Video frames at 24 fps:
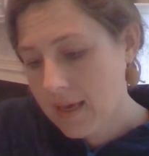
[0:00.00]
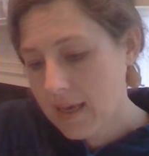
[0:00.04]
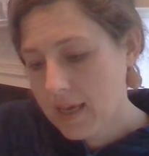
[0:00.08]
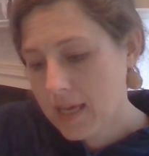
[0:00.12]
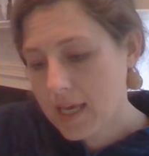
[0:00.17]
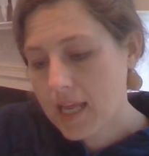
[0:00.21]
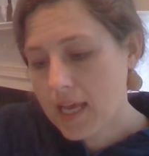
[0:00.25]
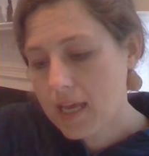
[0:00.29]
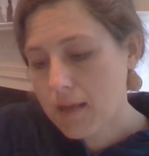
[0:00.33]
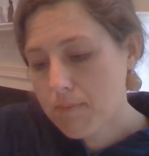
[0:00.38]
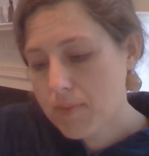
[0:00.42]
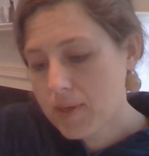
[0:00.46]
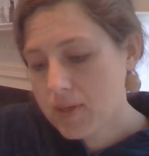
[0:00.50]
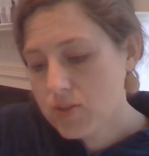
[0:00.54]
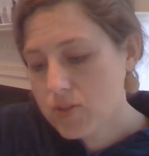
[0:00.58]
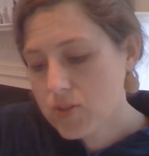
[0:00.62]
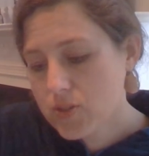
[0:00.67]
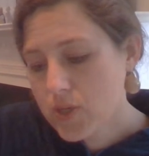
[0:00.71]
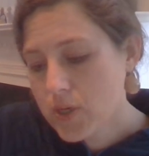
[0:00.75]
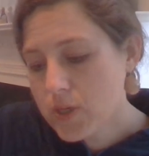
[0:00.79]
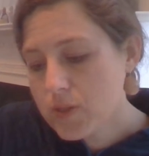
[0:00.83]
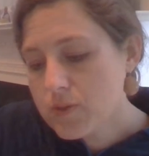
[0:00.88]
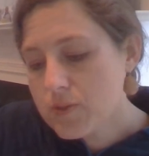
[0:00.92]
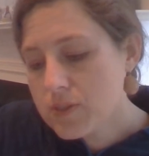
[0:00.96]
It had been
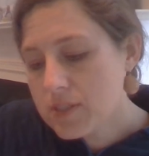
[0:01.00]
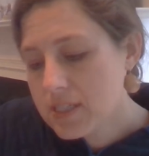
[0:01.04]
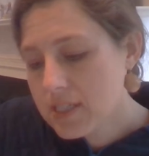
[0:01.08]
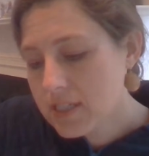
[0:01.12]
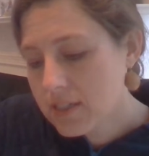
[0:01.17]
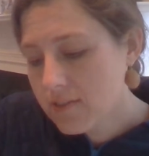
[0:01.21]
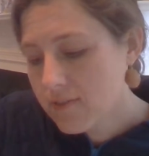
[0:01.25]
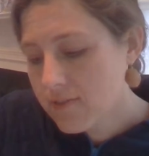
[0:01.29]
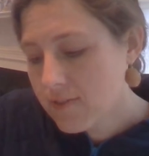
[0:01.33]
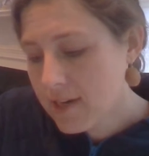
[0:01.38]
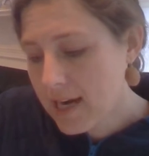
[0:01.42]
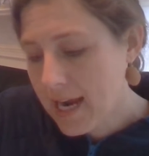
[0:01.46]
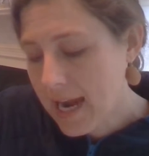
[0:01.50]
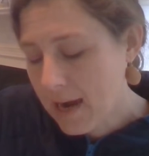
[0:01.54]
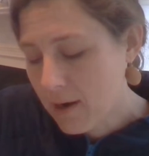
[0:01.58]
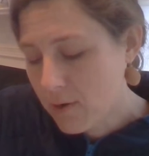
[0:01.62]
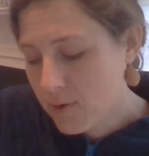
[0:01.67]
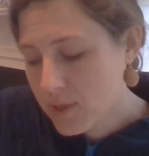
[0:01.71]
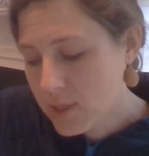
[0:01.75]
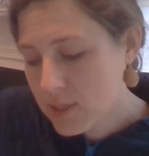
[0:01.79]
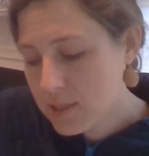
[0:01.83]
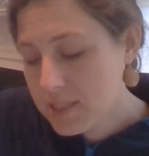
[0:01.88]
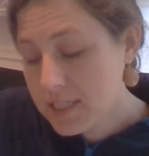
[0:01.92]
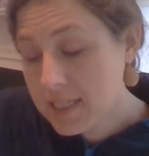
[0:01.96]
so still for
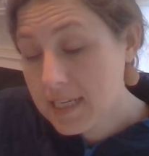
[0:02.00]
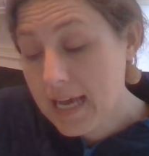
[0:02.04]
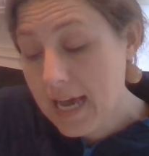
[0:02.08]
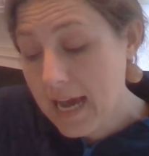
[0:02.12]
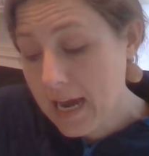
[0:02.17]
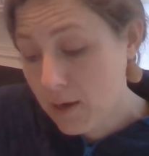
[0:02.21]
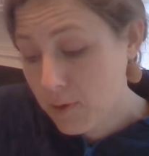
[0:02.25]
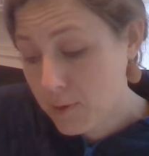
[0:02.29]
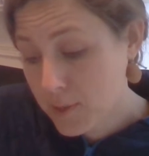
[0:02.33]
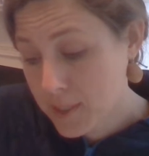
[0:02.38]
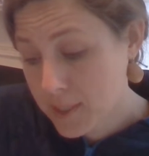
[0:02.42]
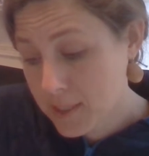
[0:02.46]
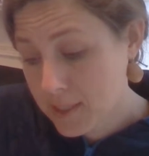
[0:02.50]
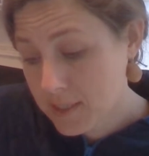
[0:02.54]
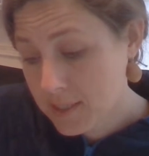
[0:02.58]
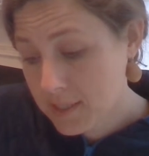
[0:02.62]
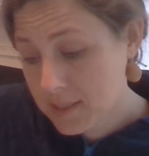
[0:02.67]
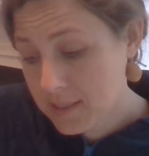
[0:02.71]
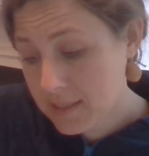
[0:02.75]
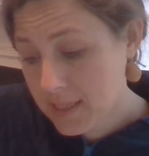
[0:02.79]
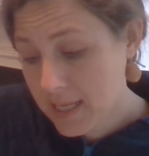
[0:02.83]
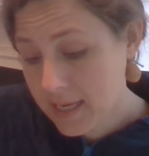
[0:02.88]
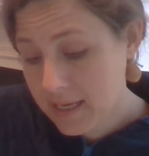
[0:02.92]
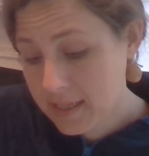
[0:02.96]
hours and hours
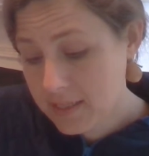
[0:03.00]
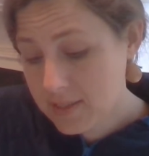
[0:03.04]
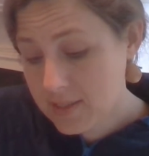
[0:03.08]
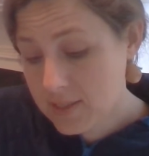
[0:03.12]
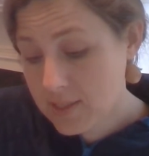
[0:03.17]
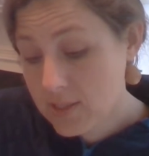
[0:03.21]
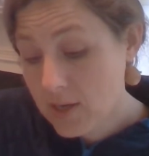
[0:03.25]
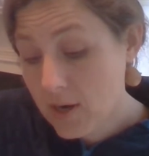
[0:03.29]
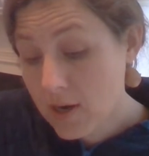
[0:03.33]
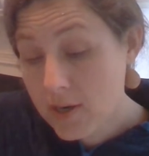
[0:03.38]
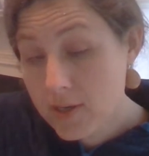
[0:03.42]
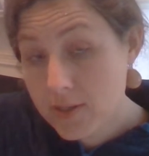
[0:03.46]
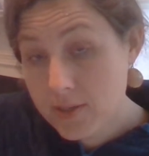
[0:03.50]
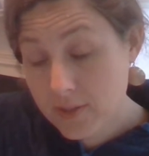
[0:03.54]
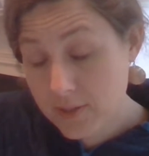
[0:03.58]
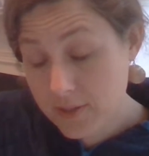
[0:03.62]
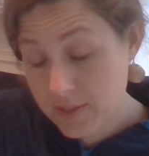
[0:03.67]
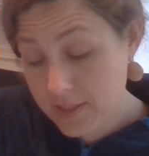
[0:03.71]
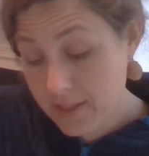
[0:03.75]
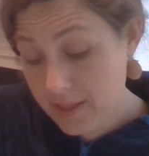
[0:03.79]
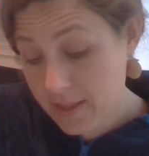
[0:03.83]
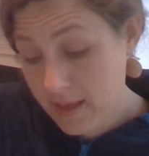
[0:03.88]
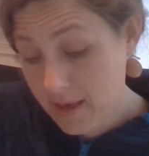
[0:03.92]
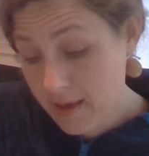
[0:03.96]
that it
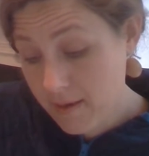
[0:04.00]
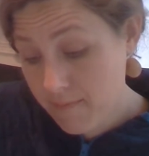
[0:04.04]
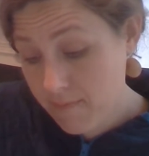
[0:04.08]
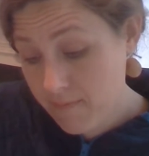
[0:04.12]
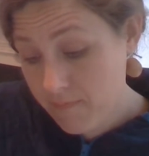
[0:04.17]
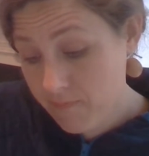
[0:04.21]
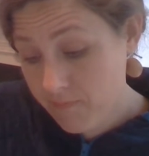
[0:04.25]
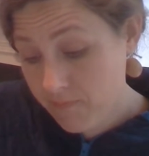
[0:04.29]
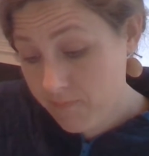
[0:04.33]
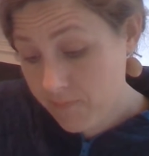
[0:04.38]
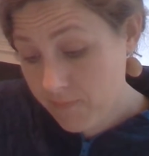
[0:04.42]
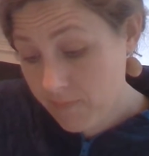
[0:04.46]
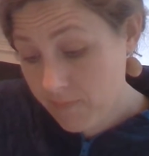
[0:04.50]
startled them.